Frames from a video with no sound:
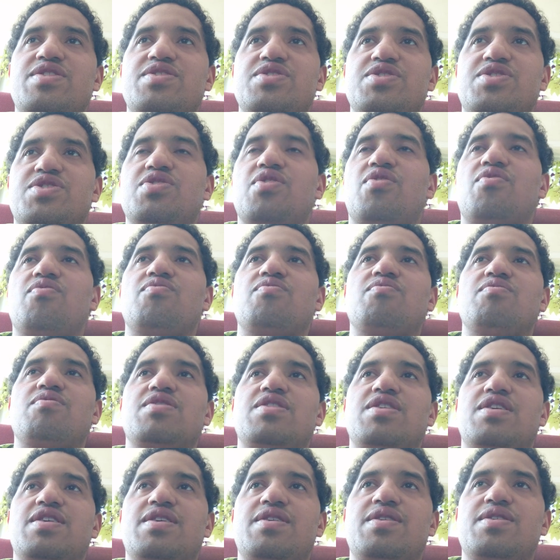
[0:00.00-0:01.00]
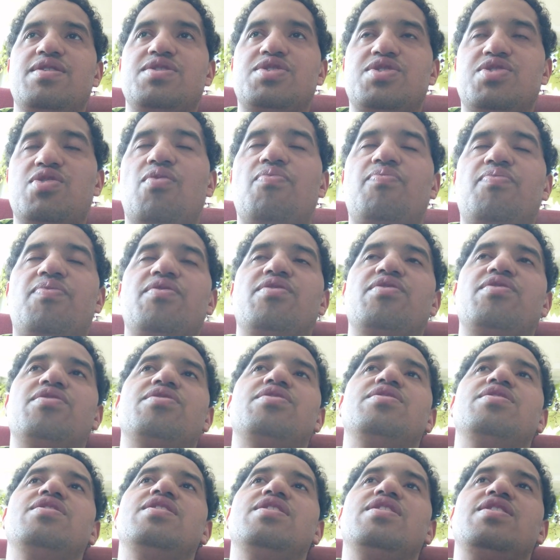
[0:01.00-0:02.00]
show
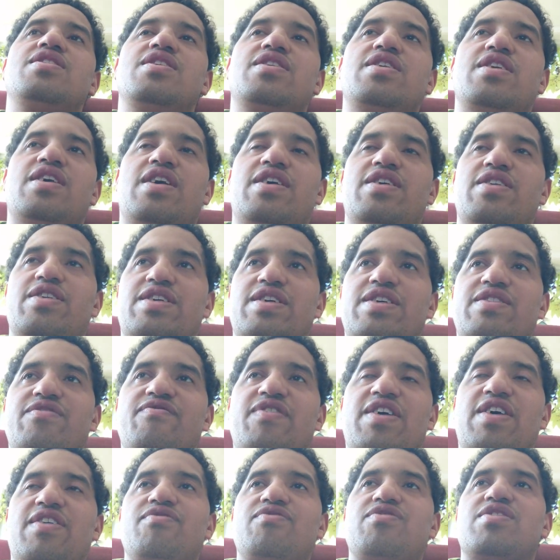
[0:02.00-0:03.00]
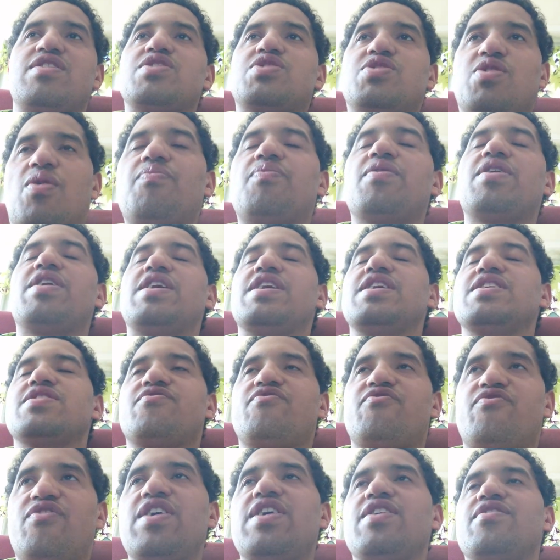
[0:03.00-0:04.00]
Chopper and his
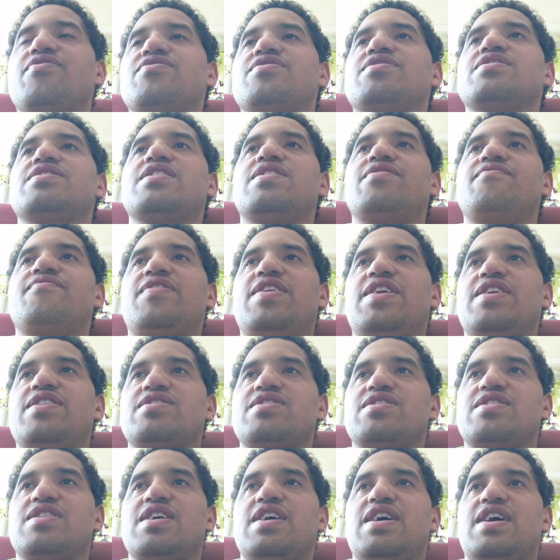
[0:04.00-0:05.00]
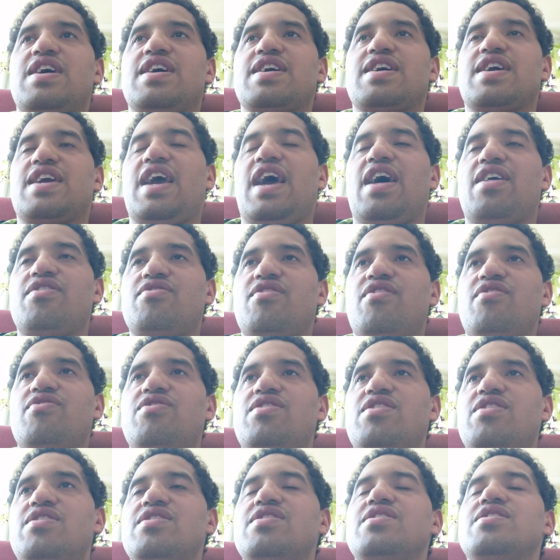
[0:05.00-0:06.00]
friend invent a
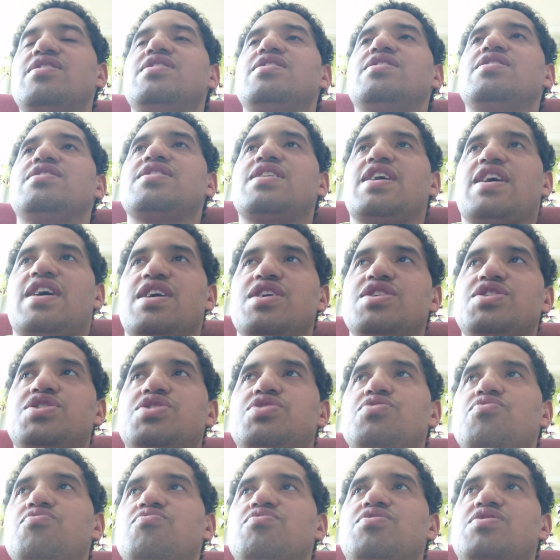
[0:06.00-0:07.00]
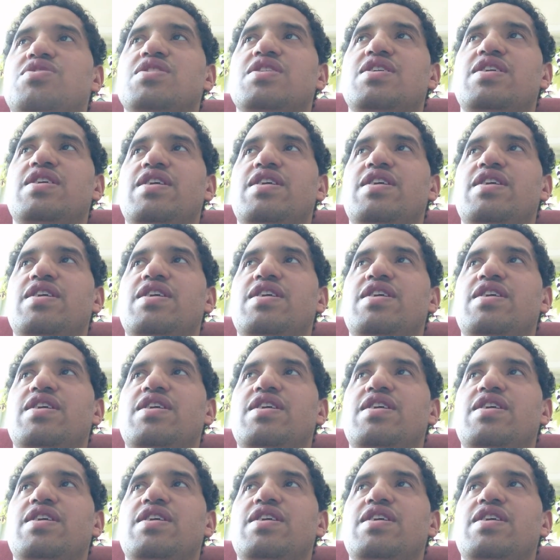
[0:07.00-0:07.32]
cannon that can shoot